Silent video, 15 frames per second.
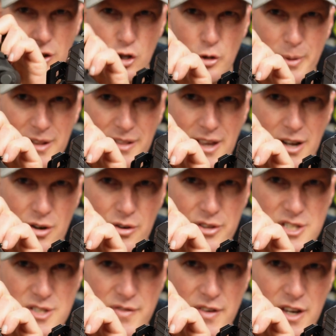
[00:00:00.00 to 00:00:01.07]
a little bit later in
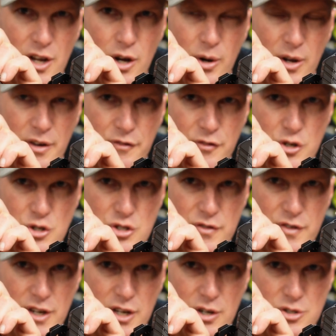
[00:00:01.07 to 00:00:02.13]
this video and in future
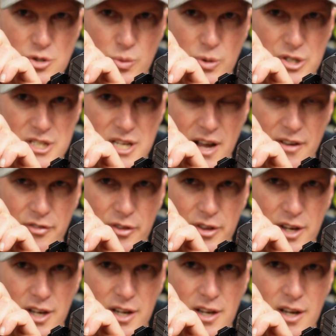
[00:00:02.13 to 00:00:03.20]
videos, we're
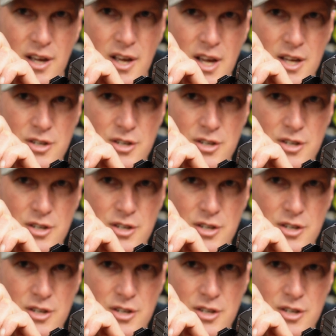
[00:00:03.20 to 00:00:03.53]
definitely gonna